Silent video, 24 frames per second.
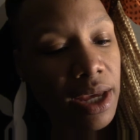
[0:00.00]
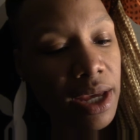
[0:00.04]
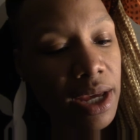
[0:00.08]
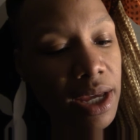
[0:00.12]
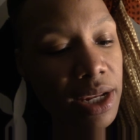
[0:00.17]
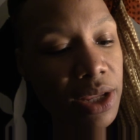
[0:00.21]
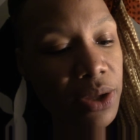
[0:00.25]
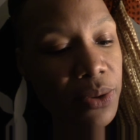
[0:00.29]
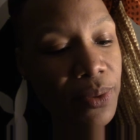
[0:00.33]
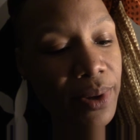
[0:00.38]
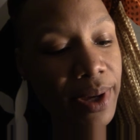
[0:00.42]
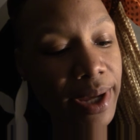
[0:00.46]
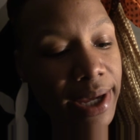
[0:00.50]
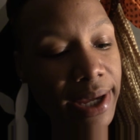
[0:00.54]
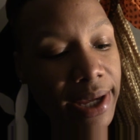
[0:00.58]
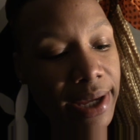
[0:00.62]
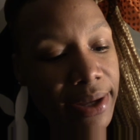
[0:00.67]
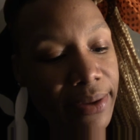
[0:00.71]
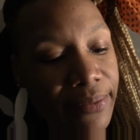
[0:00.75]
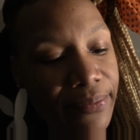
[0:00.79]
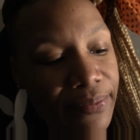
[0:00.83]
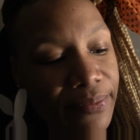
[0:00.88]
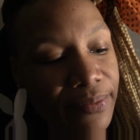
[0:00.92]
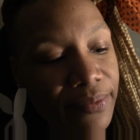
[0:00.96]

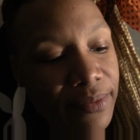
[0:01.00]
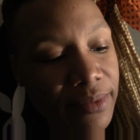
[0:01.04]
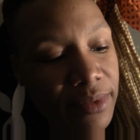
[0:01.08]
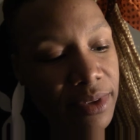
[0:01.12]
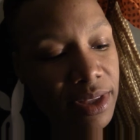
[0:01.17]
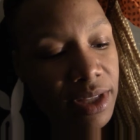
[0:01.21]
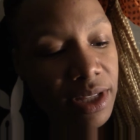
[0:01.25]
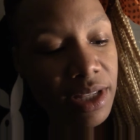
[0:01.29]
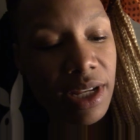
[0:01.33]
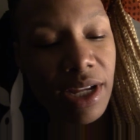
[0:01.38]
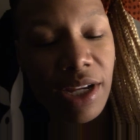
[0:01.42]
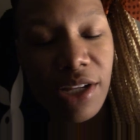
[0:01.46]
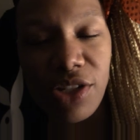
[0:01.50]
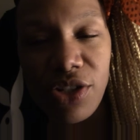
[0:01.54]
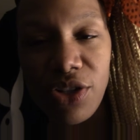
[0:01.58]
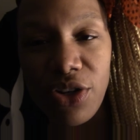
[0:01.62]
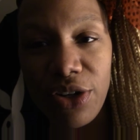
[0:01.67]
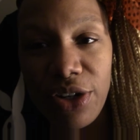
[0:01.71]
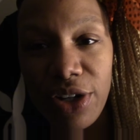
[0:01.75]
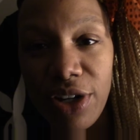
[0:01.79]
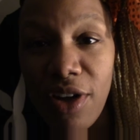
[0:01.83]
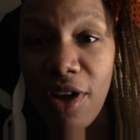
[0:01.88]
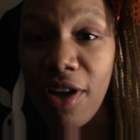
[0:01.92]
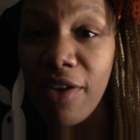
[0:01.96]
Anyway, the day
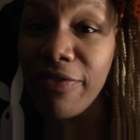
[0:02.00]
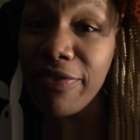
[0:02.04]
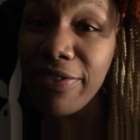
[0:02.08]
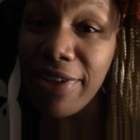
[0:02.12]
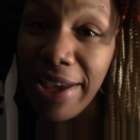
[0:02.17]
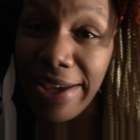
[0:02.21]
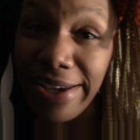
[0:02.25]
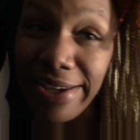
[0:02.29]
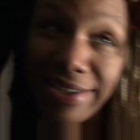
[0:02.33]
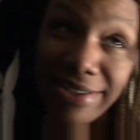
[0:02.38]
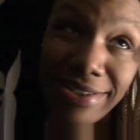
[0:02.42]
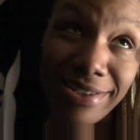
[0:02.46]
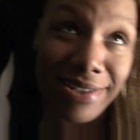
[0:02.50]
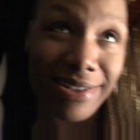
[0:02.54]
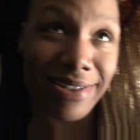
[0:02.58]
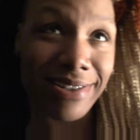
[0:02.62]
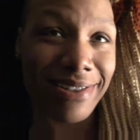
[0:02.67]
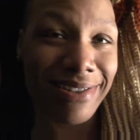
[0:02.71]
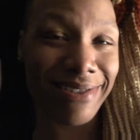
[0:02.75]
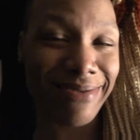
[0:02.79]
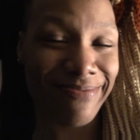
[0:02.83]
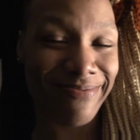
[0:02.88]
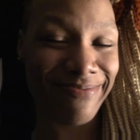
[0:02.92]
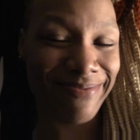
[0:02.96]
started off nice